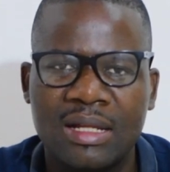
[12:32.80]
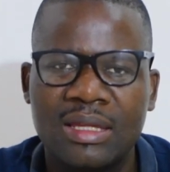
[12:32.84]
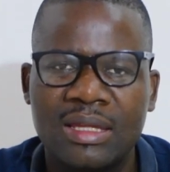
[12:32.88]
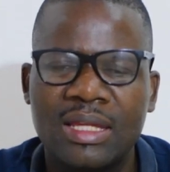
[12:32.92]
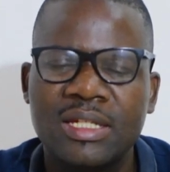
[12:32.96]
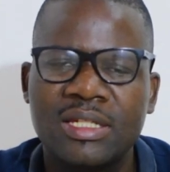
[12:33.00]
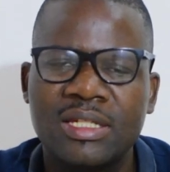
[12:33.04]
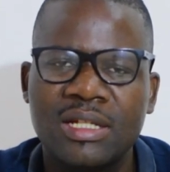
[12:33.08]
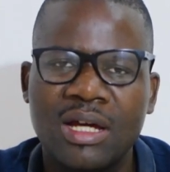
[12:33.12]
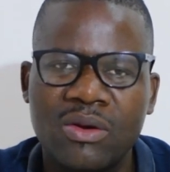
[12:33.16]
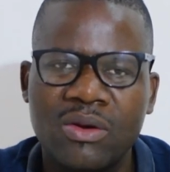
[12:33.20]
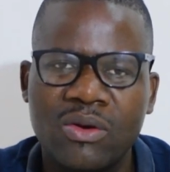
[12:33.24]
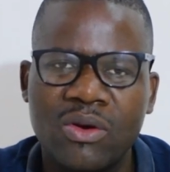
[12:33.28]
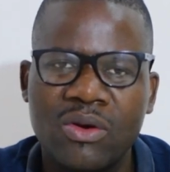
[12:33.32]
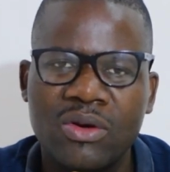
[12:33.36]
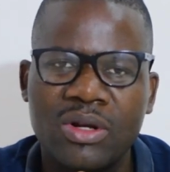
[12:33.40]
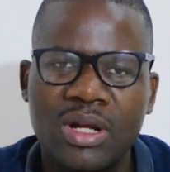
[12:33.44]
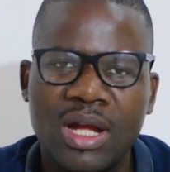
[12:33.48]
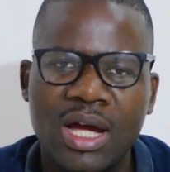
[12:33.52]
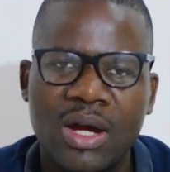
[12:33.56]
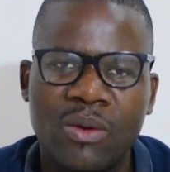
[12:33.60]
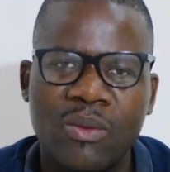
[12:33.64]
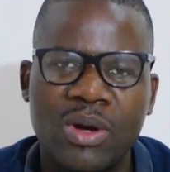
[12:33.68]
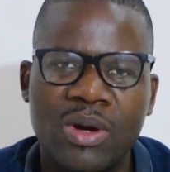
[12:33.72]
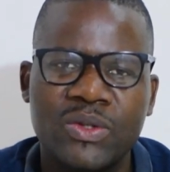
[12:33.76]
later
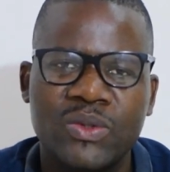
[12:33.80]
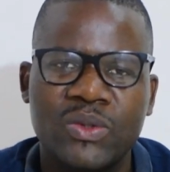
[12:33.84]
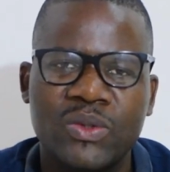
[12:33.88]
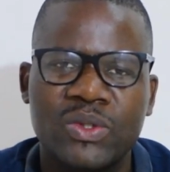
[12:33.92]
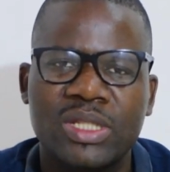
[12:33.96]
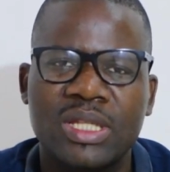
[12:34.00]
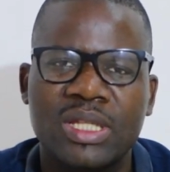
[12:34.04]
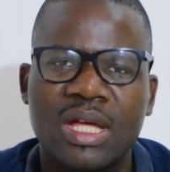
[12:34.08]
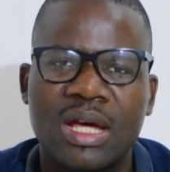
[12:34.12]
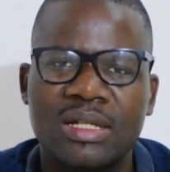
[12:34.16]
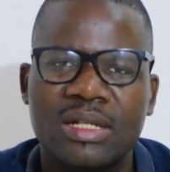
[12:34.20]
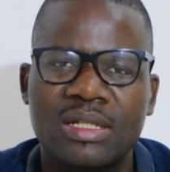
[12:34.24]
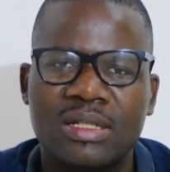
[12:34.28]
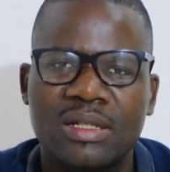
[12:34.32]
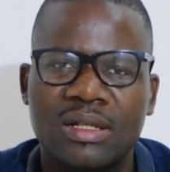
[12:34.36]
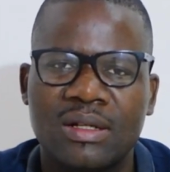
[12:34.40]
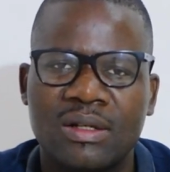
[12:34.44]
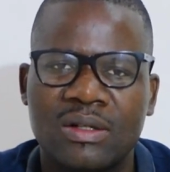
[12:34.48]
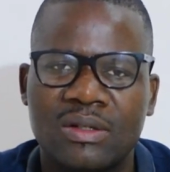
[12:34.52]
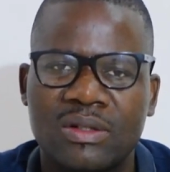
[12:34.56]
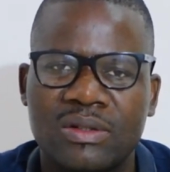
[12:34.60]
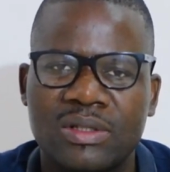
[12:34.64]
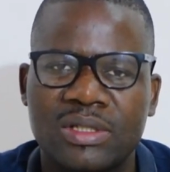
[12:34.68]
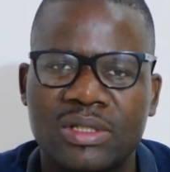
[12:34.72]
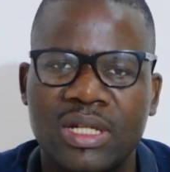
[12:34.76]
on I want to start
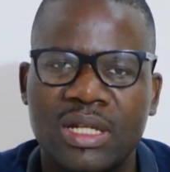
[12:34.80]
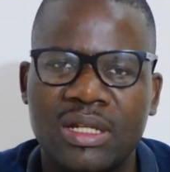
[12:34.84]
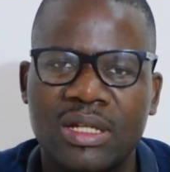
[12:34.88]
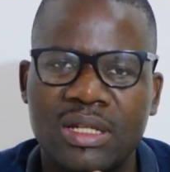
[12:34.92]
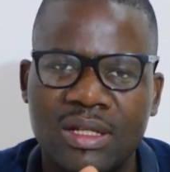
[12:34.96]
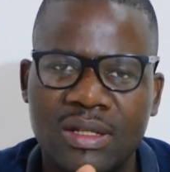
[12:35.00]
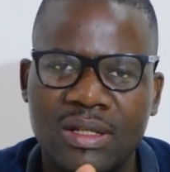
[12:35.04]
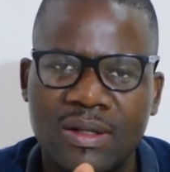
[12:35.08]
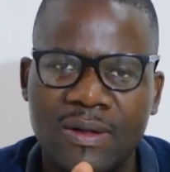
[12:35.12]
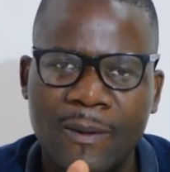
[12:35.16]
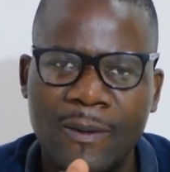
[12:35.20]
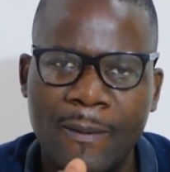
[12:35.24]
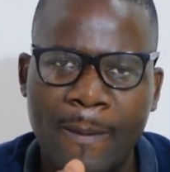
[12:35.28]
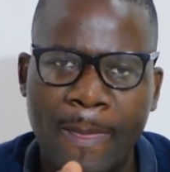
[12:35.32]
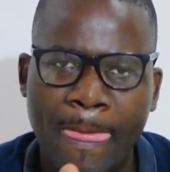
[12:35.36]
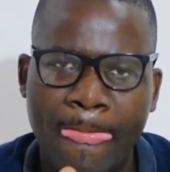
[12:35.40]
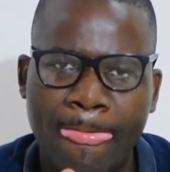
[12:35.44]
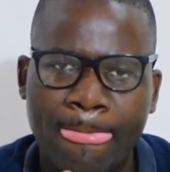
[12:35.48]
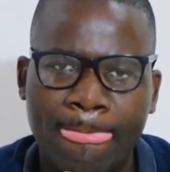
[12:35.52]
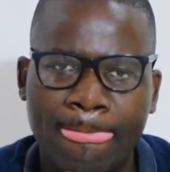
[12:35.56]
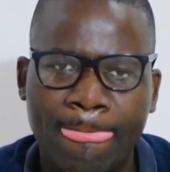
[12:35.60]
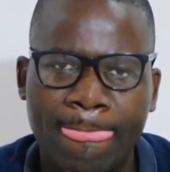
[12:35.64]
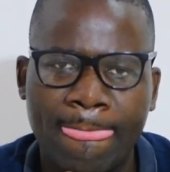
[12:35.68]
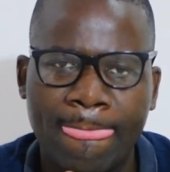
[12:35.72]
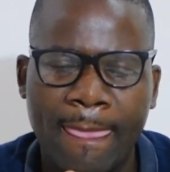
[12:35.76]
taking
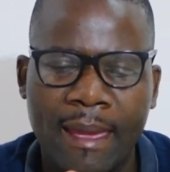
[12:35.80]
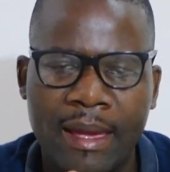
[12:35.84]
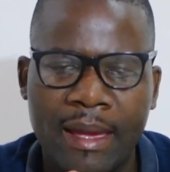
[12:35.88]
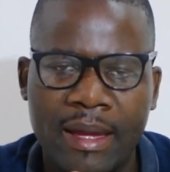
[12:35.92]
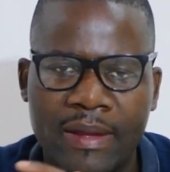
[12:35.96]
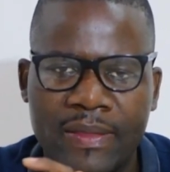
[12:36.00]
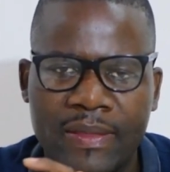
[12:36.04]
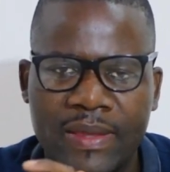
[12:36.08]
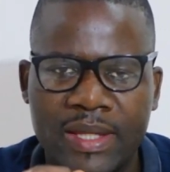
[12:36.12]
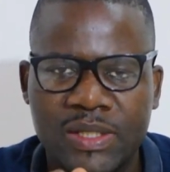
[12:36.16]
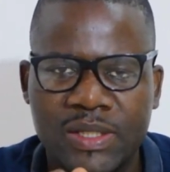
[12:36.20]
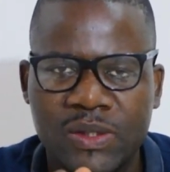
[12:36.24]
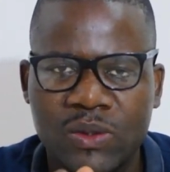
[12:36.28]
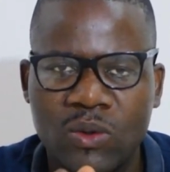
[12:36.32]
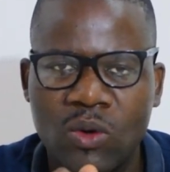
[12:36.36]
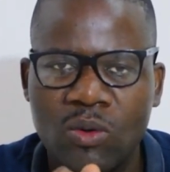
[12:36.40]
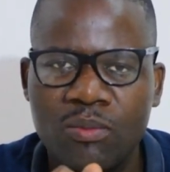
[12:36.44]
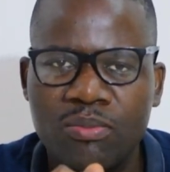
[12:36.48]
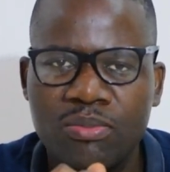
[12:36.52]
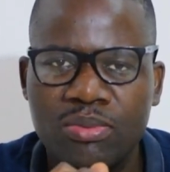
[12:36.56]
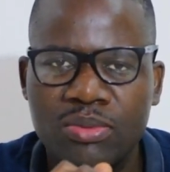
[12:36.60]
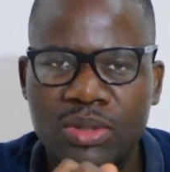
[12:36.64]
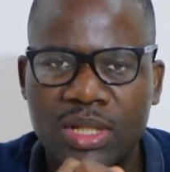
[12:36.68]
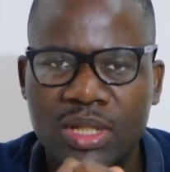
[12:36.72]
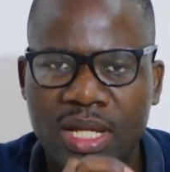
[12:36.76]
the
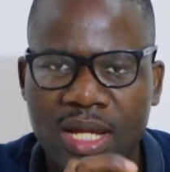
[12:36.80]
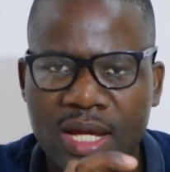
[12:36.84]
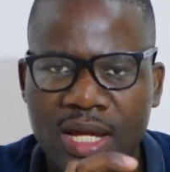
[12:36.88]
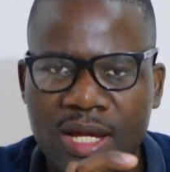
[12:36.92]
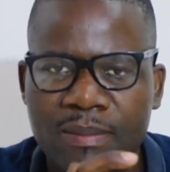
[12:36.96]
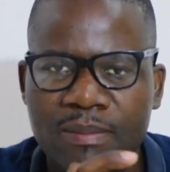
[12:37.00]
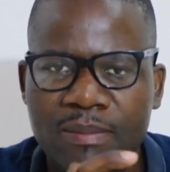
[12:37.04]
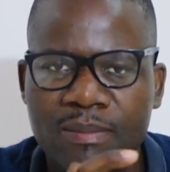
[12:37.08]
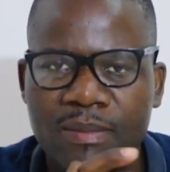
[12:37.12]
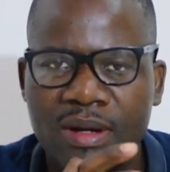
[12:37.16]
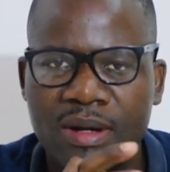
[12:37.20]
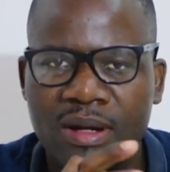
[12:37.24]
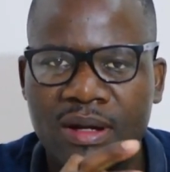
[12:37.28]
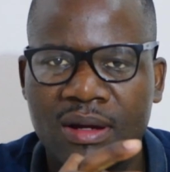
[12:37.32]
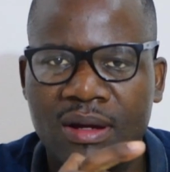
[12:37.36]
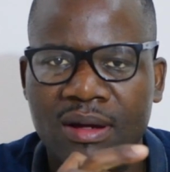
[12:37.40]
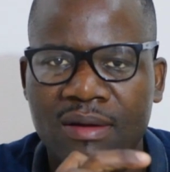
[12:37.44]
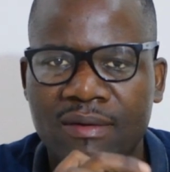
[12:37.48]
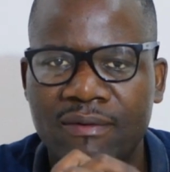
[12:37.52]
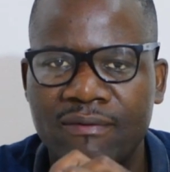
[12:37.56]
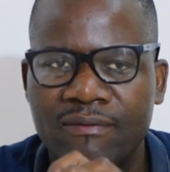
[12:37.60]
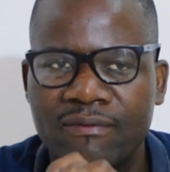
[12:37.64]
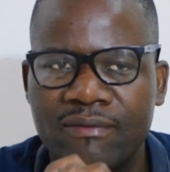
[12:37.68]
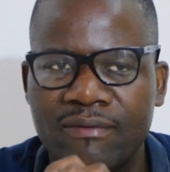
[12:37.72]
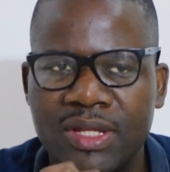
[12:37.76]

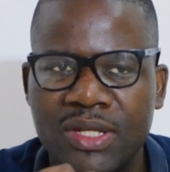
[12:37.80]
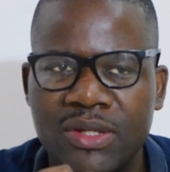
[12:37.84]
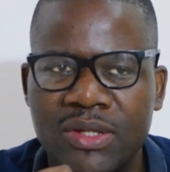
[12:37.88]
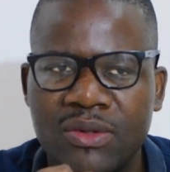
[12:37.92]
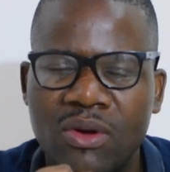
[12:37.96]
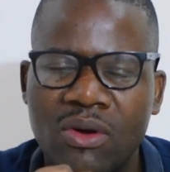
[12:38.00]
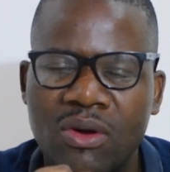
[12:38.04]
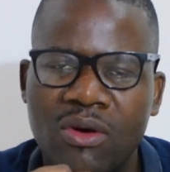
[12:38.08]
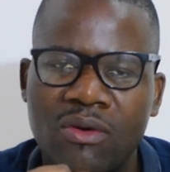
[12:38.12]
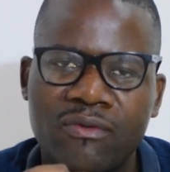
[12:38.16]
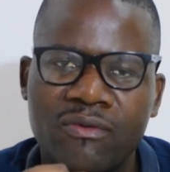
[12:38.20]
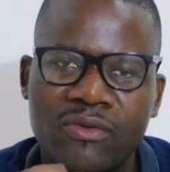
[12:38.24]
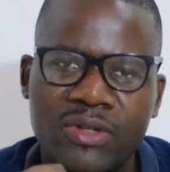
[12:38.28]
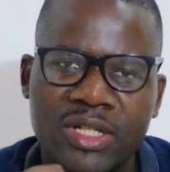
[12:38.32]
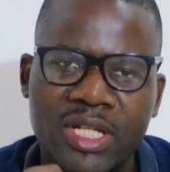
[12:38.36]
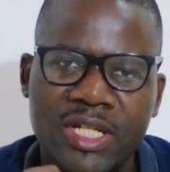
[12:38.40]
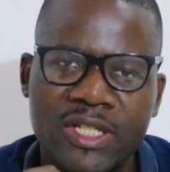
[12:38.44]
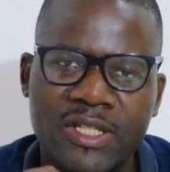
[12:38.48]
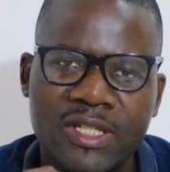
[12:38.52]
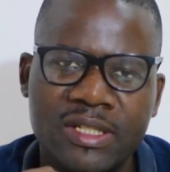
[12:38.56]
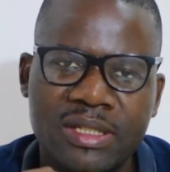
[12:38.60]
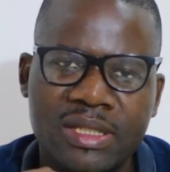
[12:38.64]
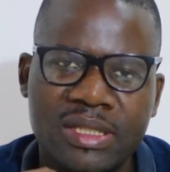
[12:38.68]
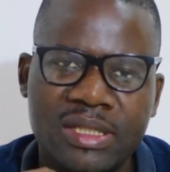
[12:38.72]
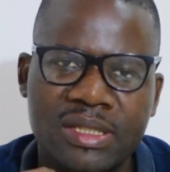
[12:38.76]
scopecam video or
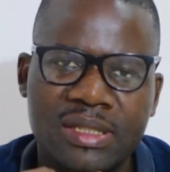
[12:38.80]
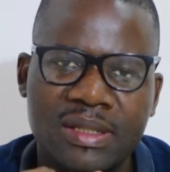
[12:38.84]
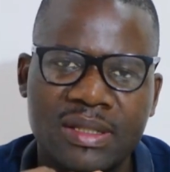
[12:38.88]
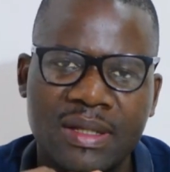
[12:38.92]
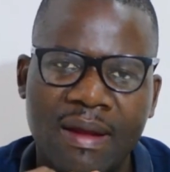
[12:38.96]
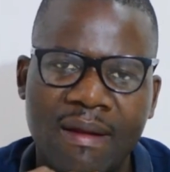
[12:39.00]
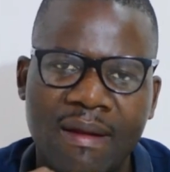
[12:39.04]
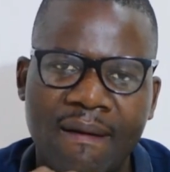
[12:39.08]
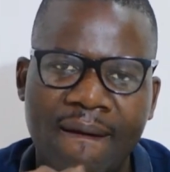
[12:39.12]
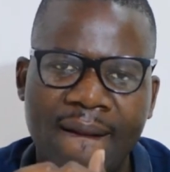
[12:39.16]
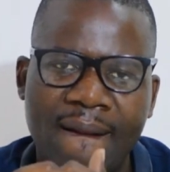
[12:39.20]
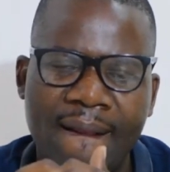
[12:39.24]
footages,